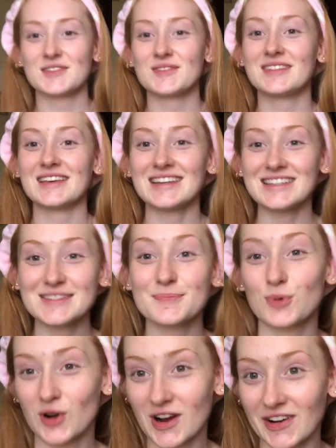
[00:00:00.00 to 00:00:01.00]
this
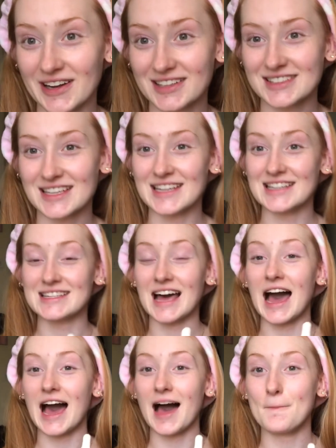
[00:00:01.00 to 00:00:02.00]
product is
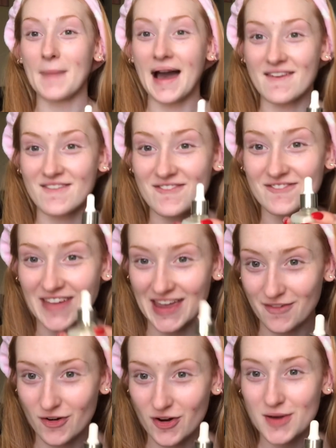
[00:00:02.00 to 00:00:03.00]
my
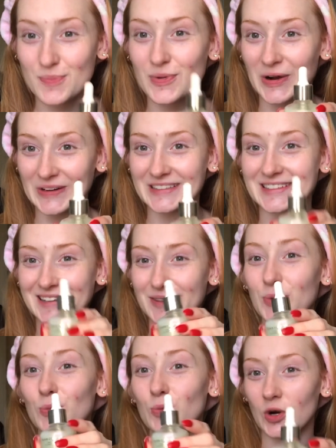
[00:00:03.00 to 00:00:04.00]
favorite product in the
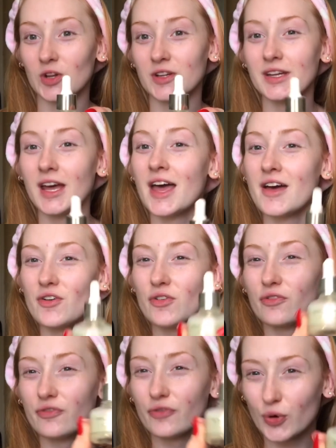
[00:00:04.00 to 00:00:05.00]
world.
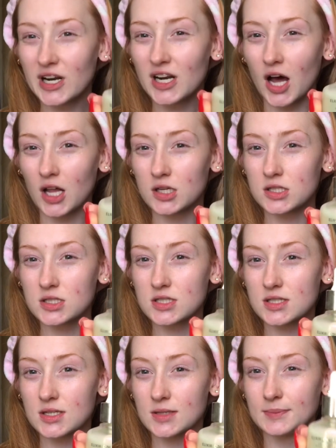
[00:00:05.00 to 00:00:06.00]
$40,
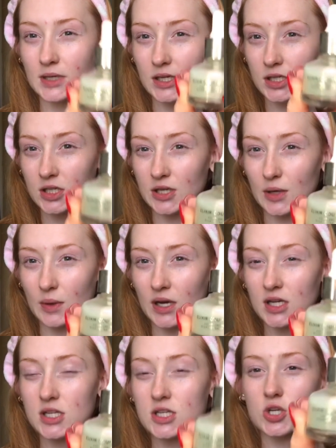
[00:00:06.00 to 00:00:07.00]
but you know
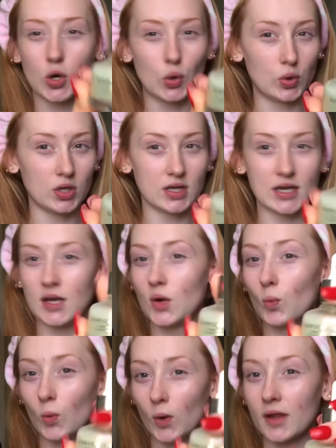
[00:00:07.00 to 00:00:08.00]
what? Totally
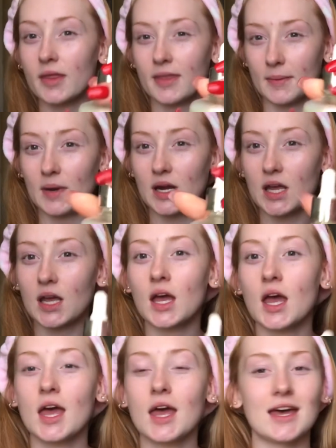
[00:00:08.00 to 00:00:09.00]
worth the money.
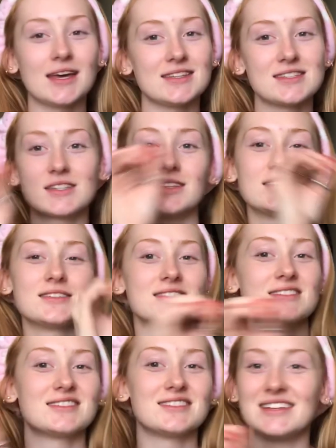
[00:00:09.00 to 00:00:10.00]
It's
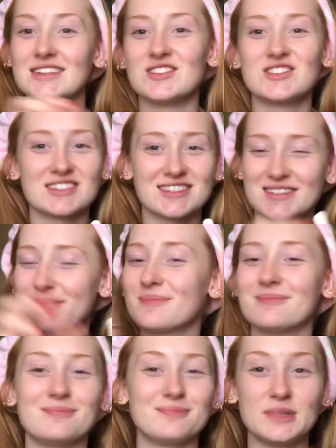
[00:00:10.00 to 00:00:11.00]
just
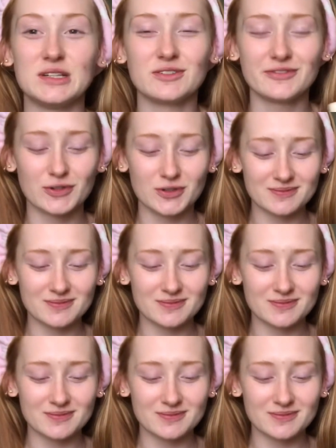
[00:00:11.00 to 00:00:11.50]
beautiful.